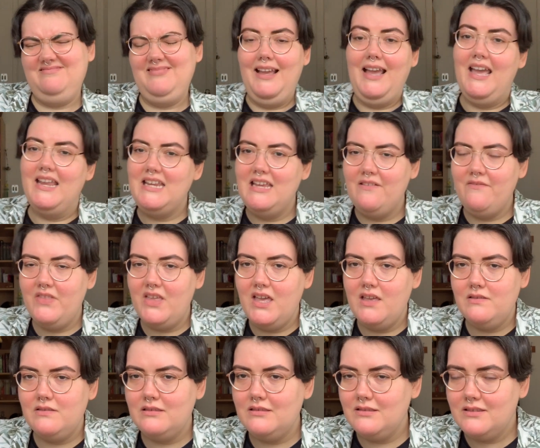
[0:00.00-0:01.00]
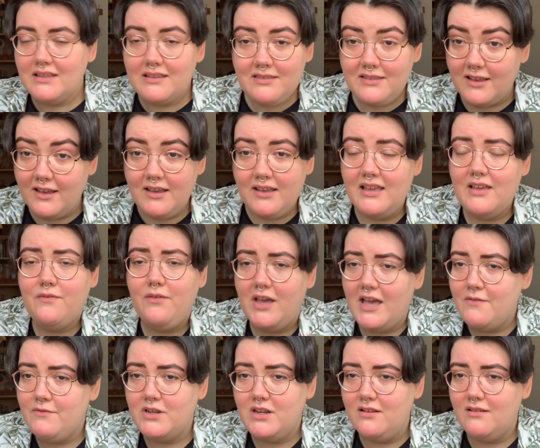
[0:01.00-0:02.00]
any of this. That if I
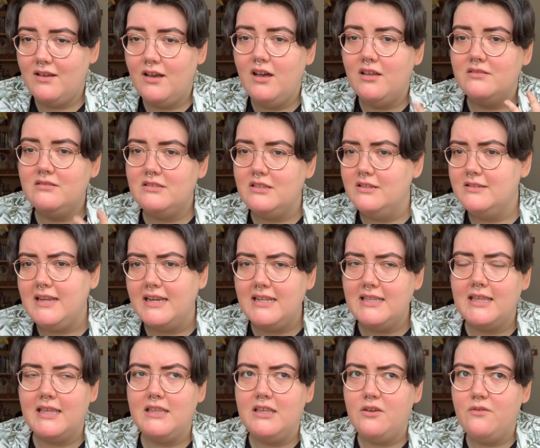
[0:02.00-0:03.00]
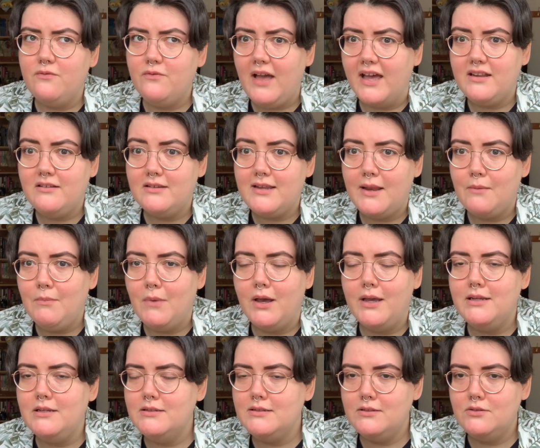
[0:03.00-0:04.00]
haven't answered anything that you've had in
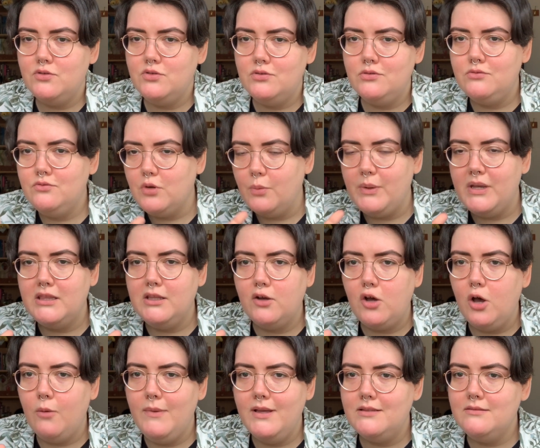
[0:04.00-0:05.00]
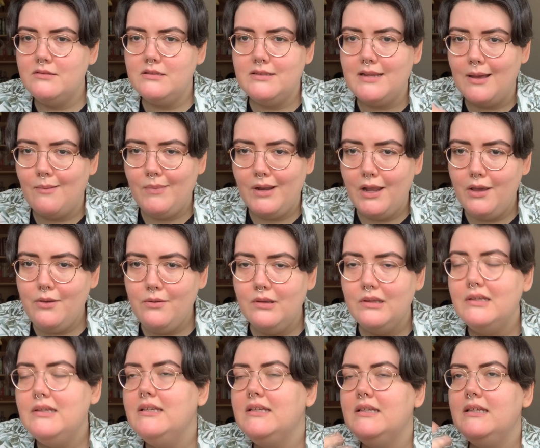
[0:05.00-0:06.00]
mind, drop it in the comments down below.
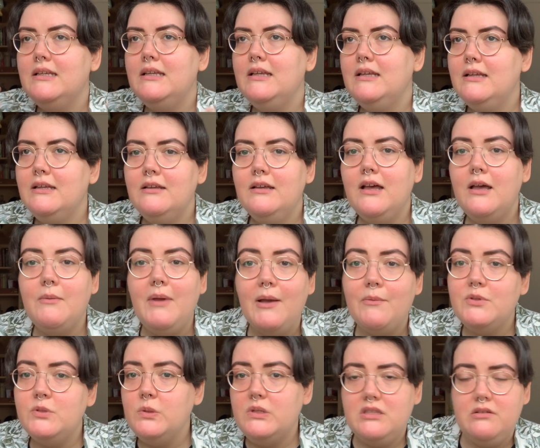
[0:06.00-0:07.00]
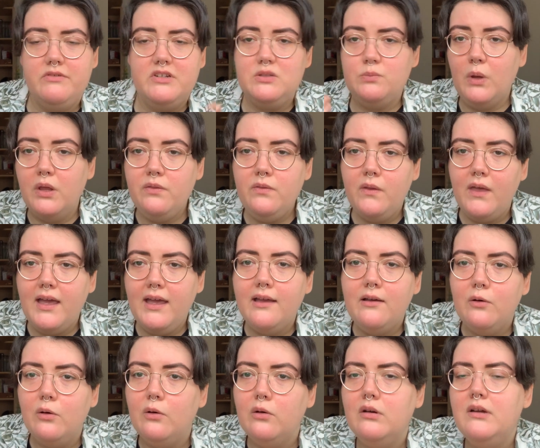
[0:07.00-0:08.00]
I'm happy to either respond there
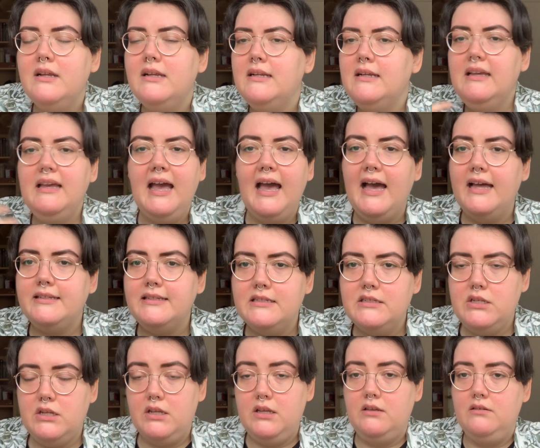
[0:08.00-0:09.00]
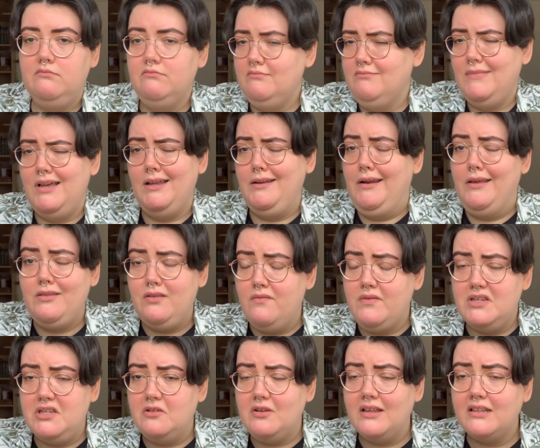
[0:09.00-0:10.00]
or add it to another
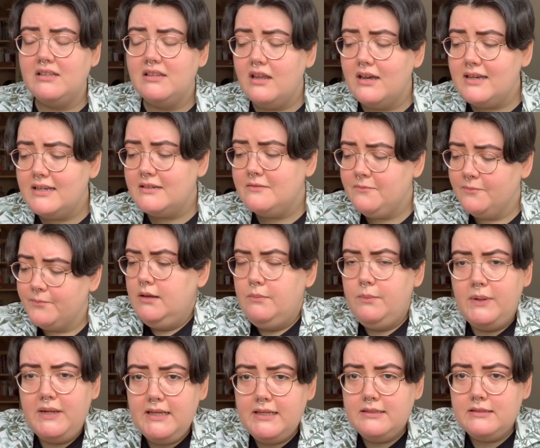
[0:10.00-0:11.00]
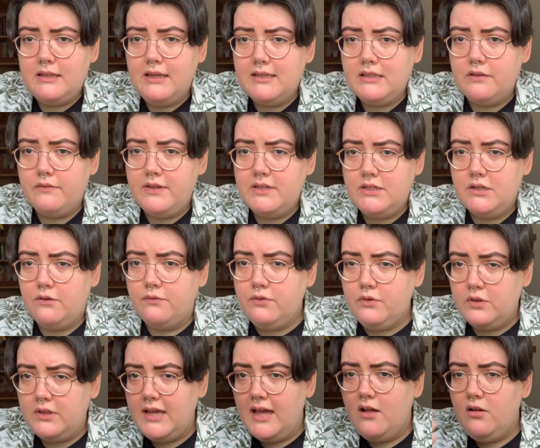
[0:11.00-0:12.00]
video down the line. Please like the video for
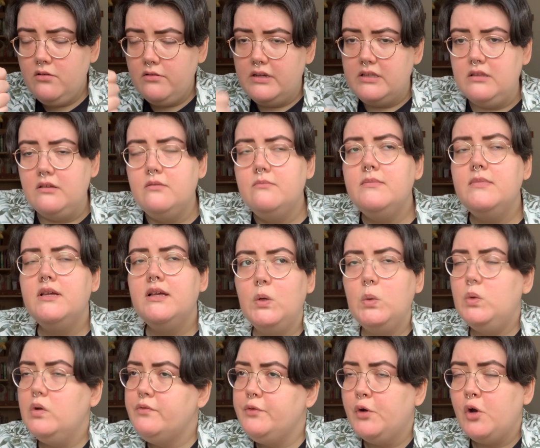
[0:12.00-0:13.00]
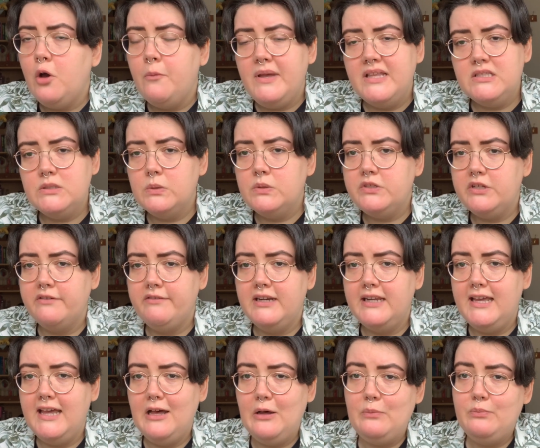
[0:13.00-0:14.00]
the algorithm. All of your comments also
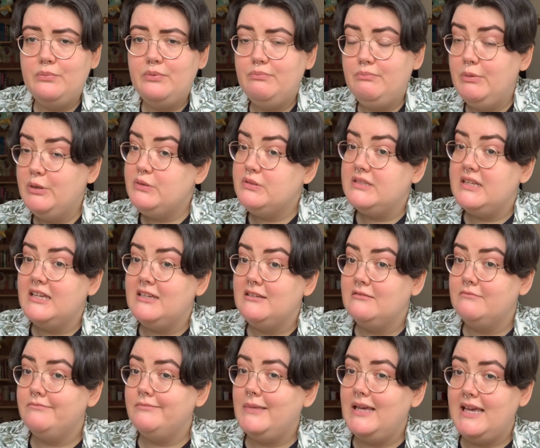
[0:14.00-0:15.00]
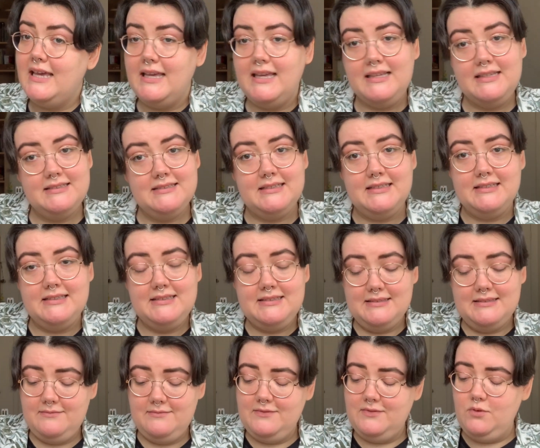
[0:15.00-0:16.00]
really help boosting me to
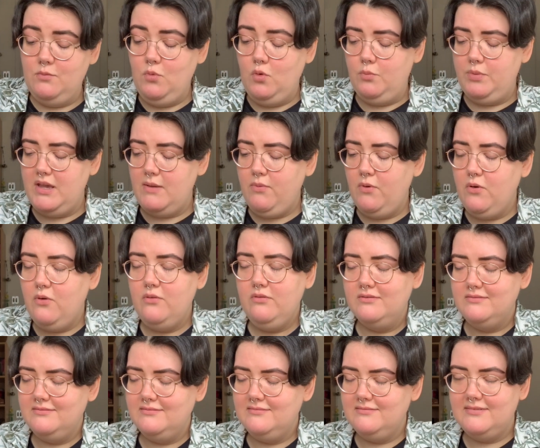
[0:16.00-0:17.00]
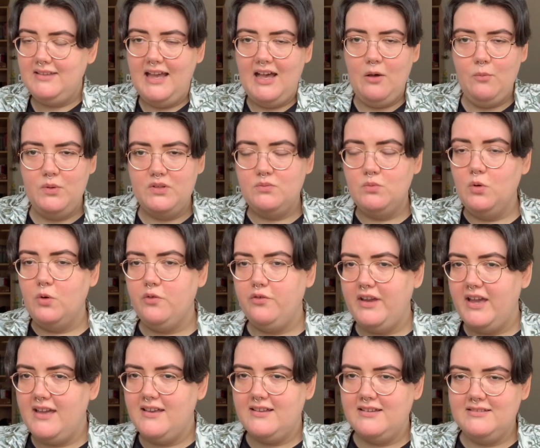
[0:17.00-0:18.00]
more people, help a small
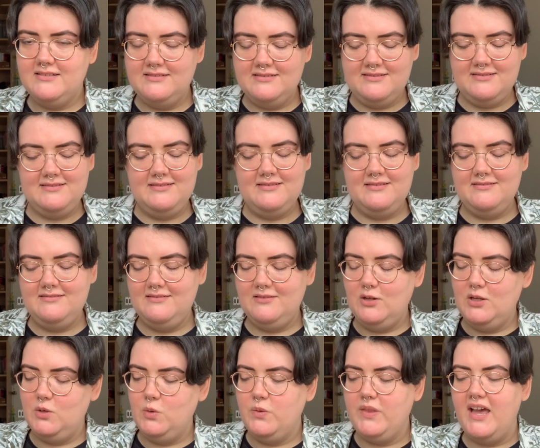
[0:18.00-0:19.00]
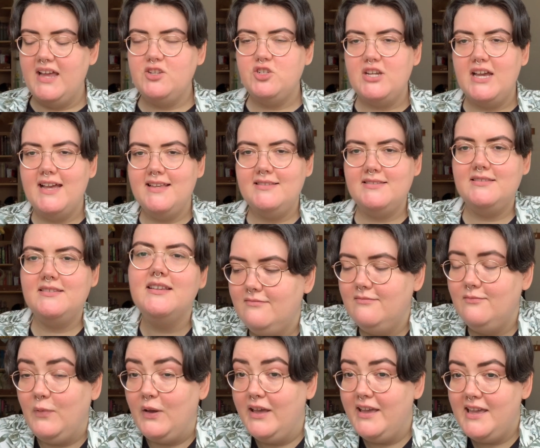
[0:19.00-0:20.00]
creator and all that jazz.
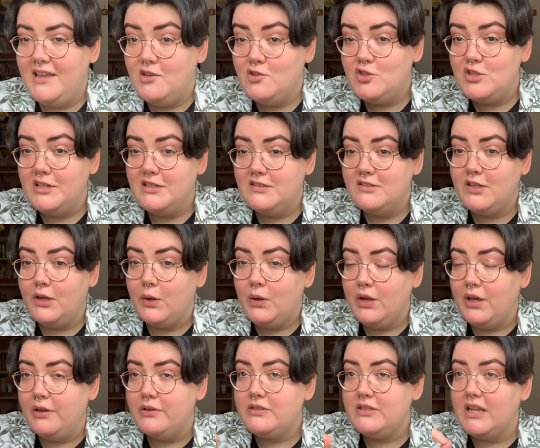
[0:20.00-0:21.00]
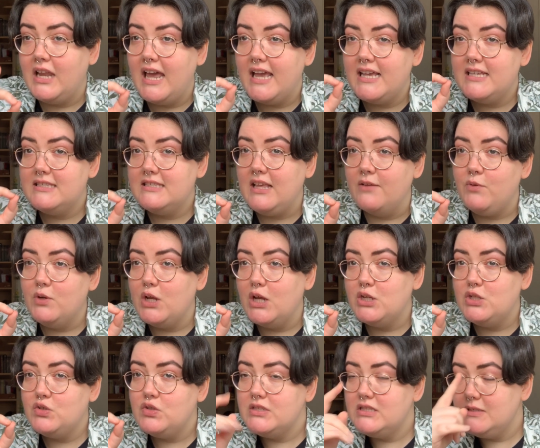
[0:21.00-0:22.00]
We're inching so close to like
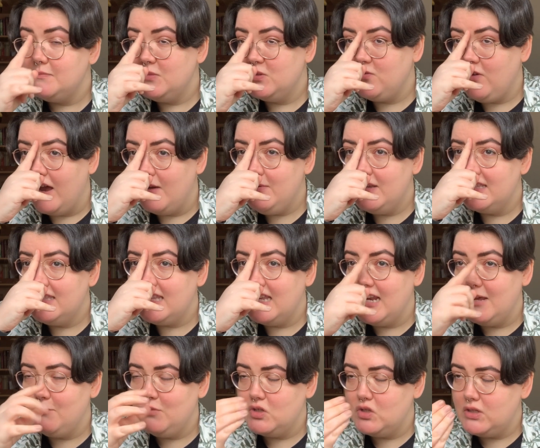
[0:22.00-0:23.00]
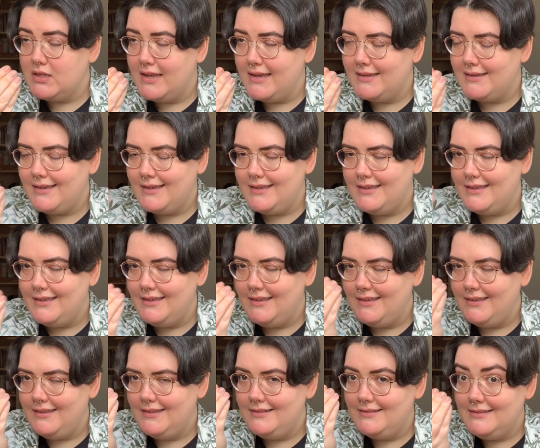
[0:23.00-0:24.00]
700 subscribers and I'm just like,
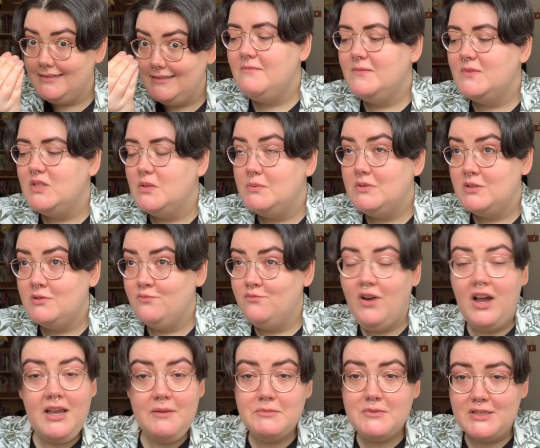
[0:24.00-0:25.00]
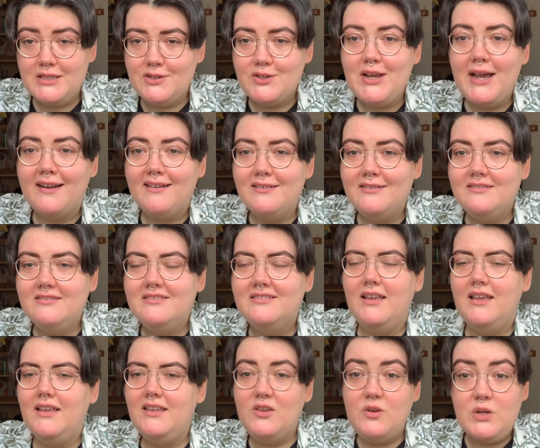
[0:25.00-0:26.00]
subscribe to the channel.
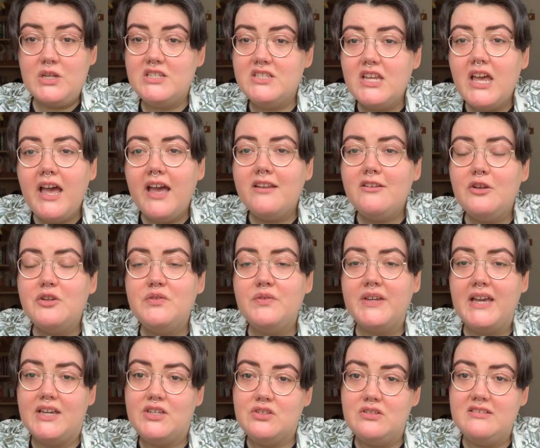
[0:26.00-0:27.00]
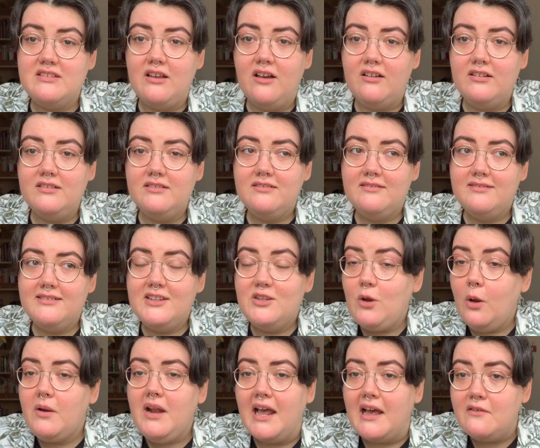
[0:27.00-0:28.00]
You can turn notifications on. You
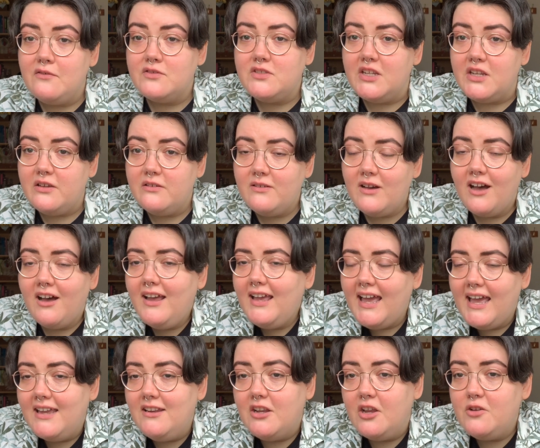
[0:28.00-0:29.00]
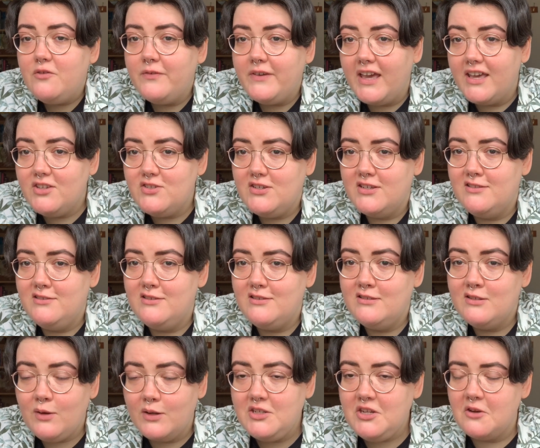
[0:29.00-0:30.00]
don't have to. I hate notifications,
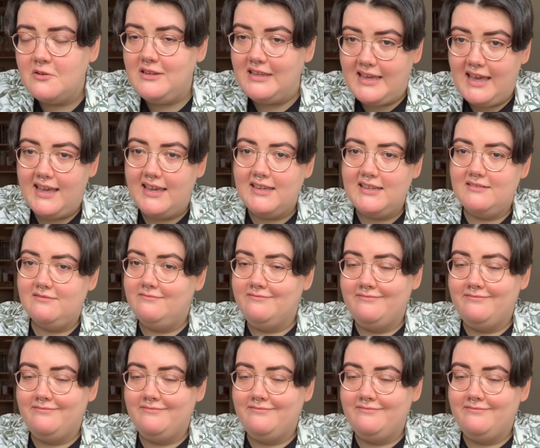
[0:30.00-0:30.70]
so I totally get it.